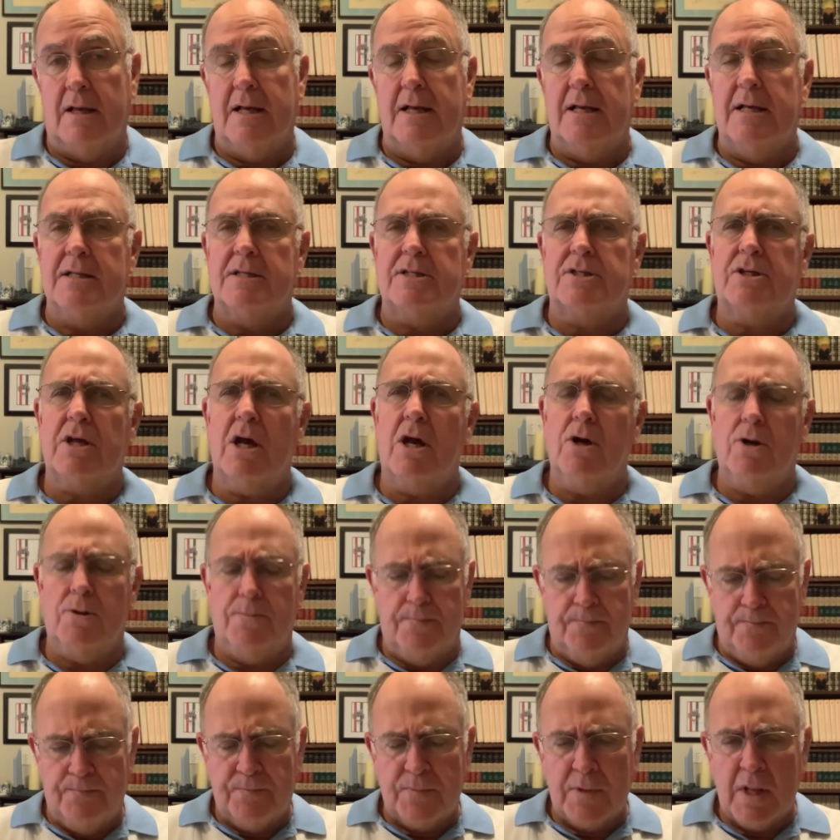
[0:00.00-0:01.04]
So
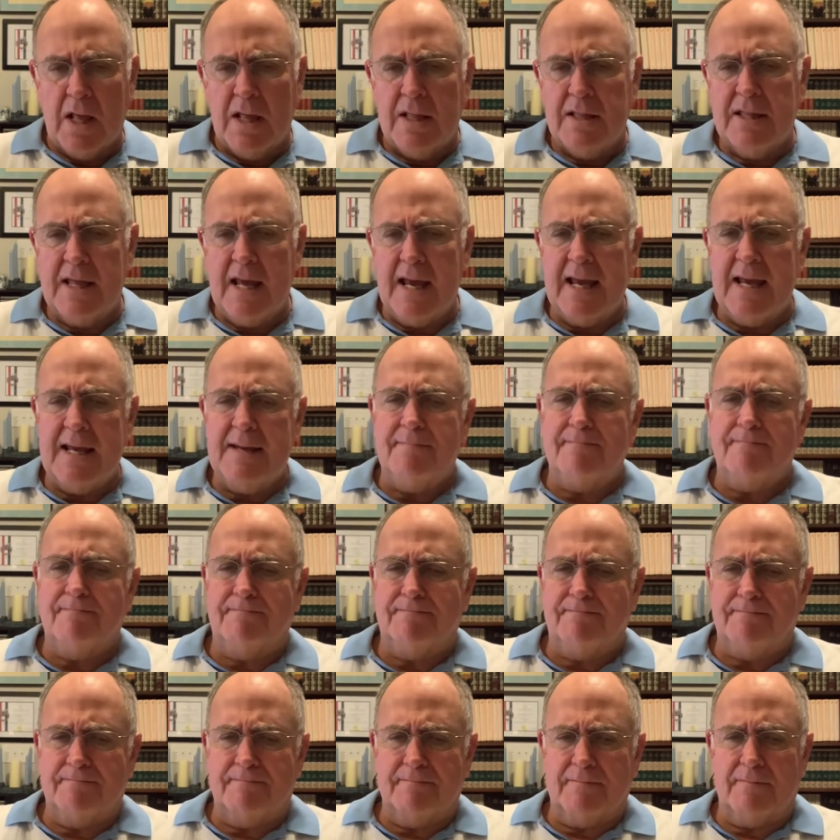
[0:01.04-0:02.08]
they
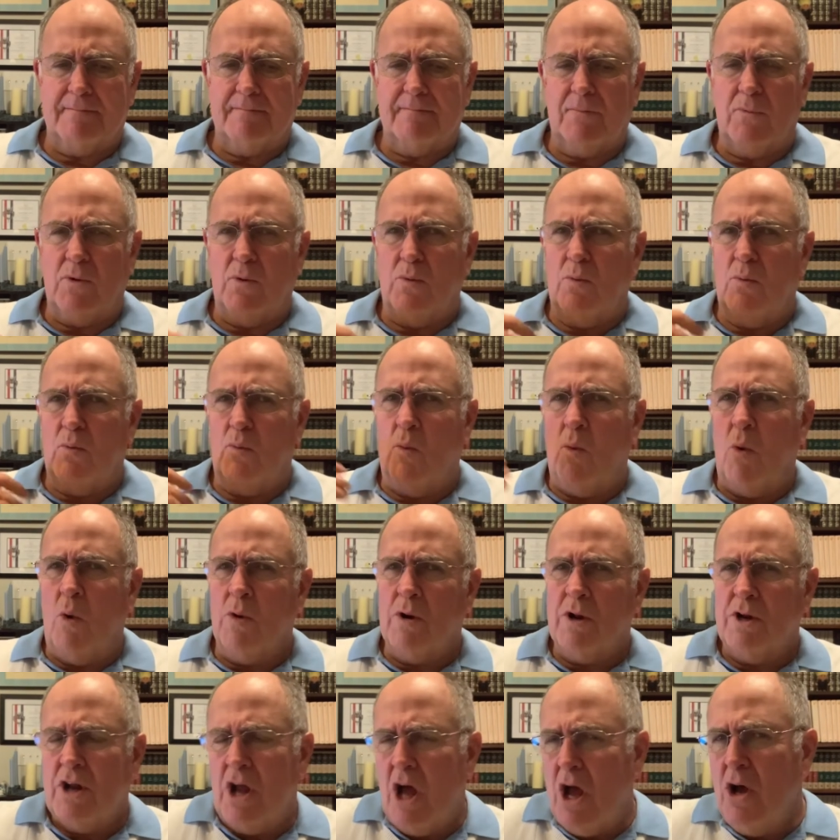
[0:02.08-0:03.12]
want
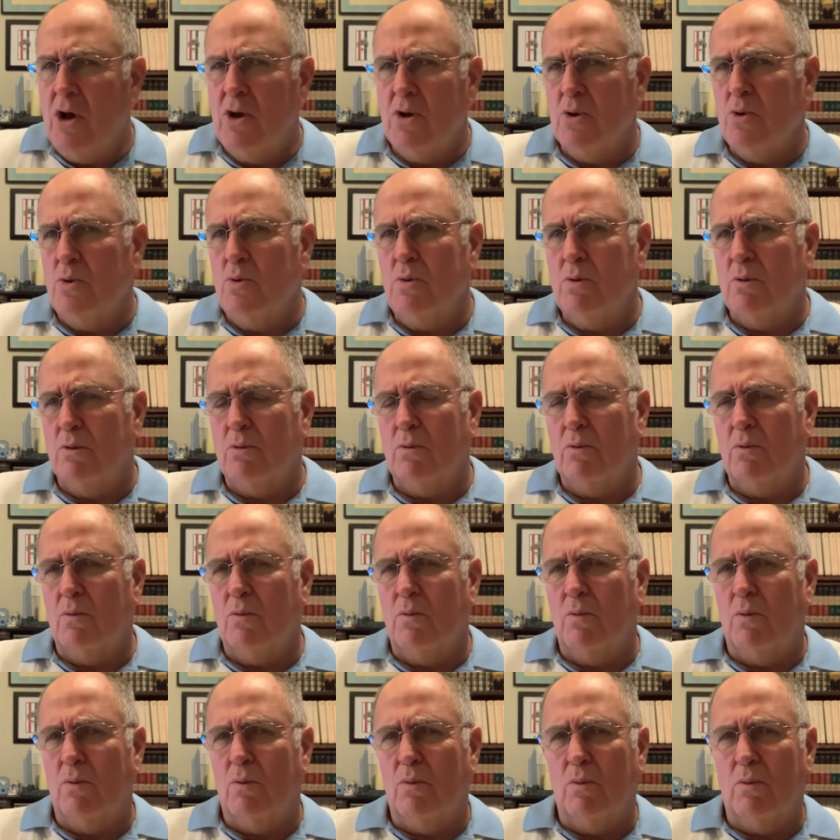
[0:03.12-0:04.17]
to know,
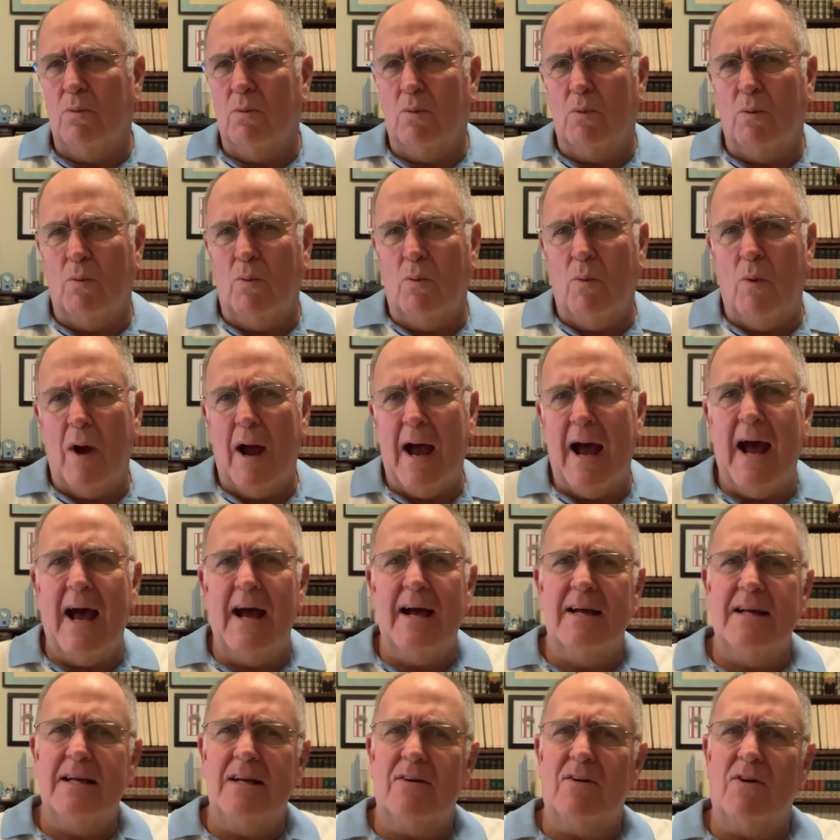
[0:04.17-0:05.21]

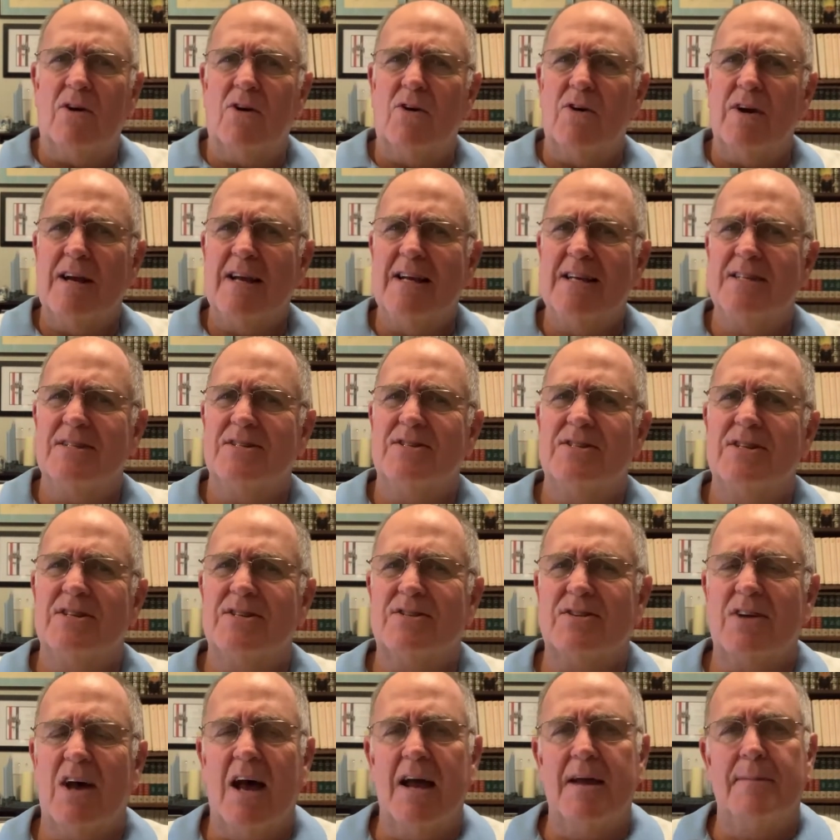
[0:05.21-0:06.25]
why are his
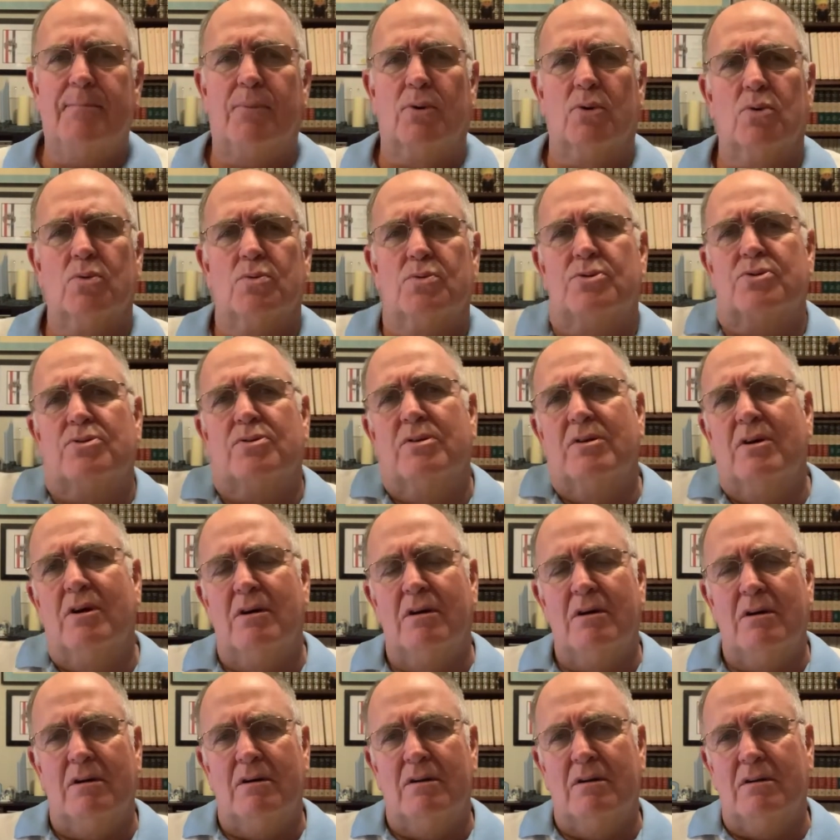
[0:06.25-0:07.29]
disciples
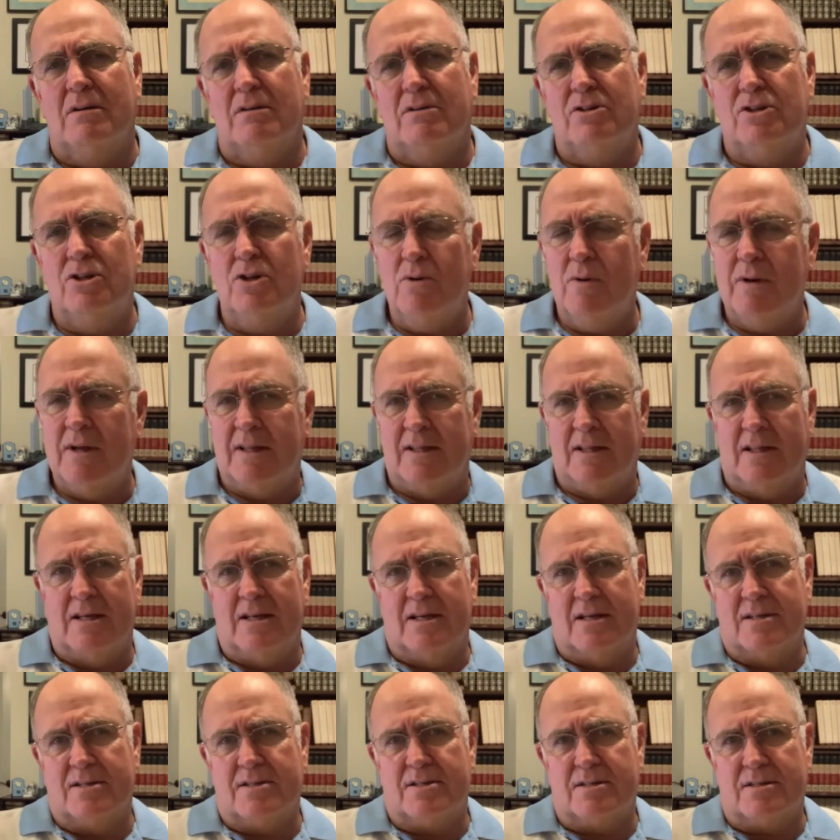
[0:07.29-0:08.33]
doing
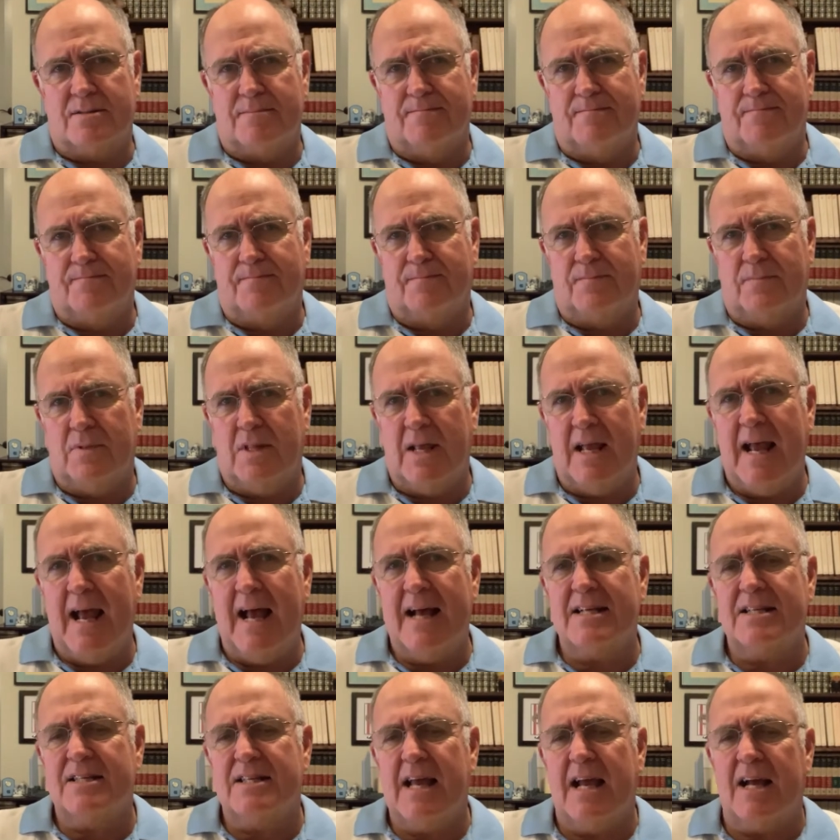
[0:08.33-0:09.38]
this? They
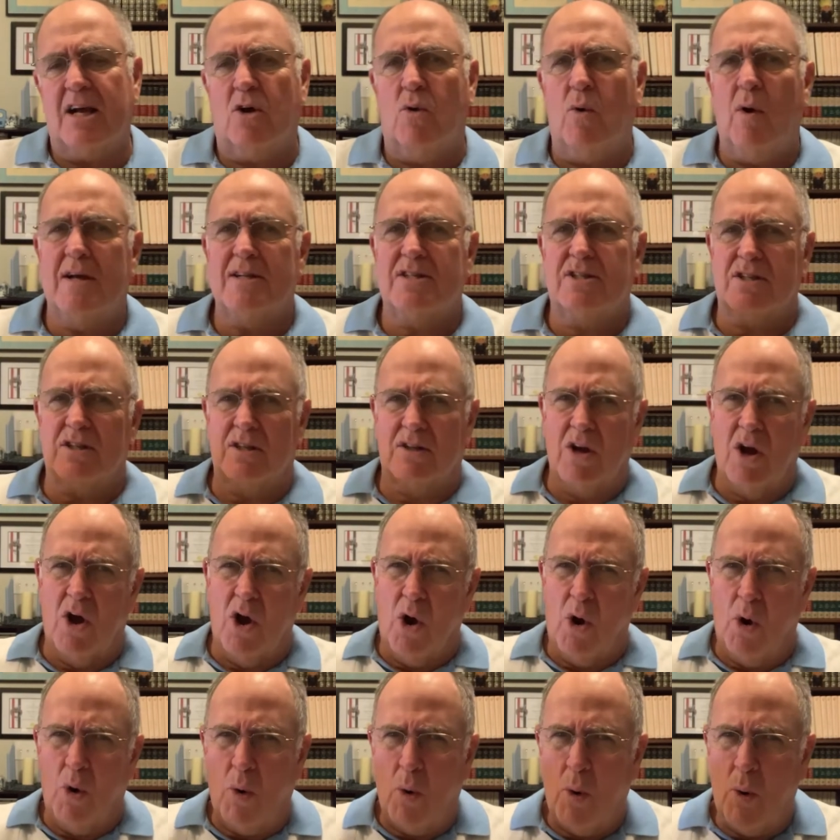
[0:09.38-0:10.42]
ask that question.
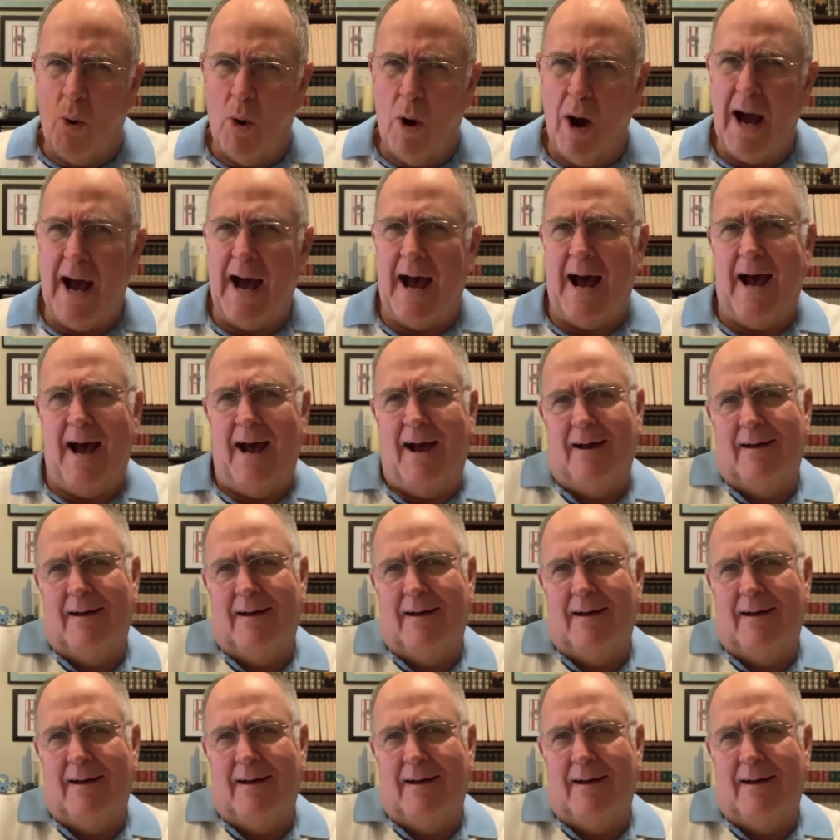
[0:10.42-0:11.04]
Why